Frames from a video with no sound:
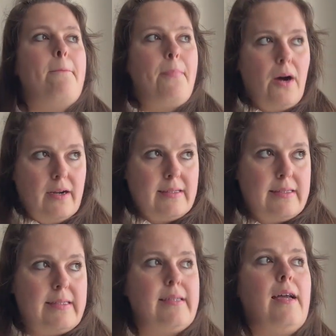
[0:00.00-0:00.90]

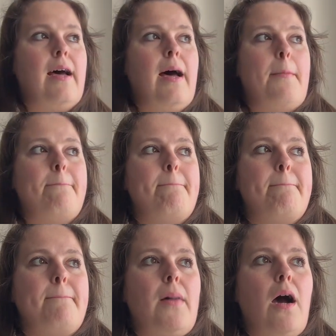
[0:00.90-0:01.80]
But
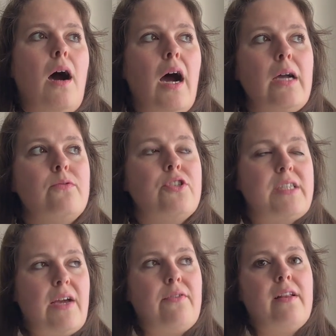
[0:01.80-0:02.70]
I would
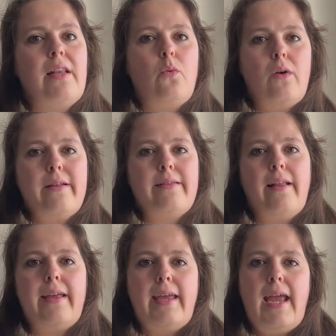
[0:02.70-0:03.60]
definitely want
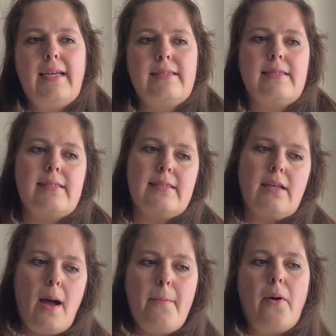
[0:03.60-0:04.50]
like a
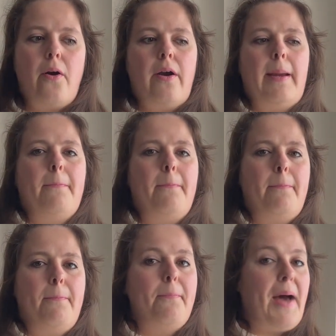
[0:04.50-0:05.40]
summery
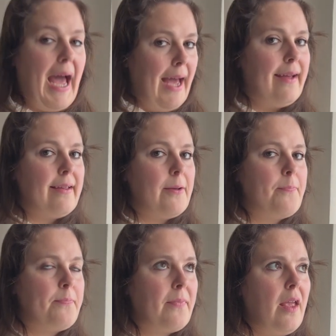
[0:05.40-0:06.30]
bag.
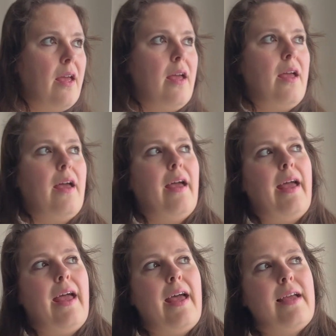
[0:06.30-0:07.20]

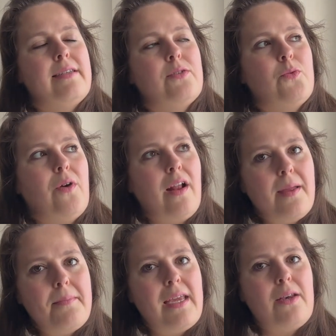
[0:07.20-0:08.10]
And what
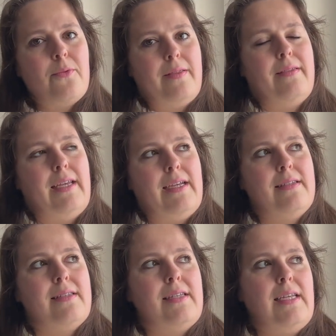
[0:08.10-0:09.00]
I mean with
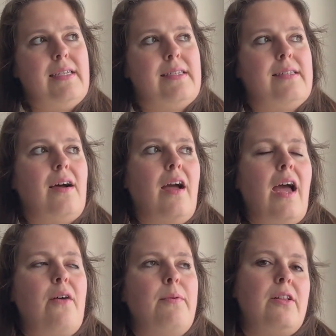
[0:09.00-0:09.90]
this is I
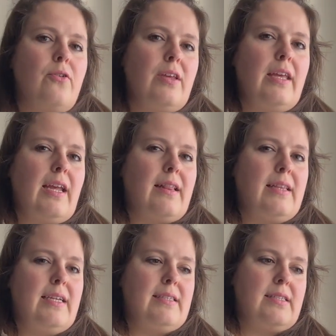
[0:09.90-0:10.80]
have been looking at
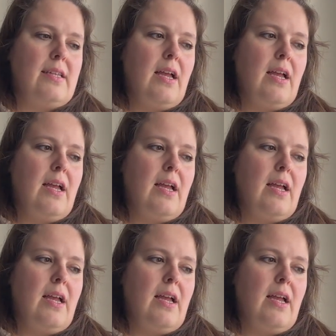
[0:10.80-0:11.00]
this